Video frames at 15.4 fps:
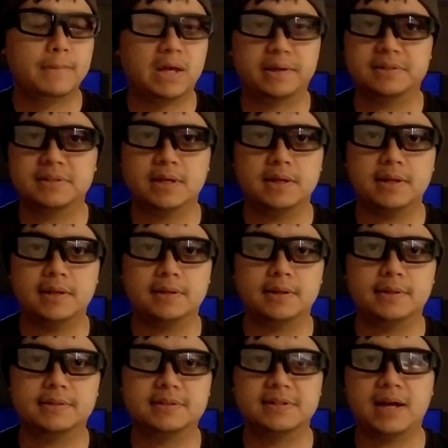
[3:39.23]
Like I said,
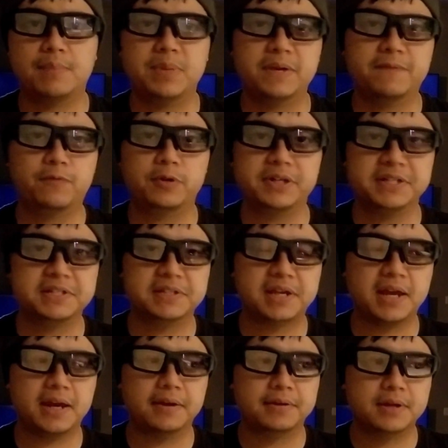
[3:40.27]
it's not made for
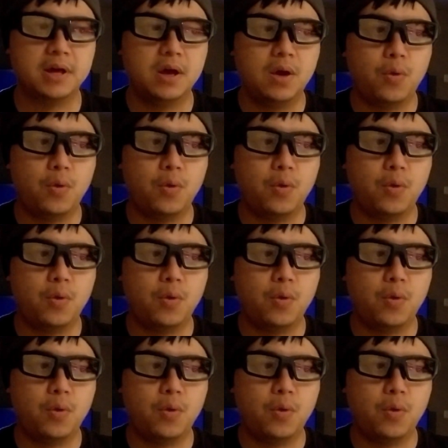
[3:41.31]
Eskate.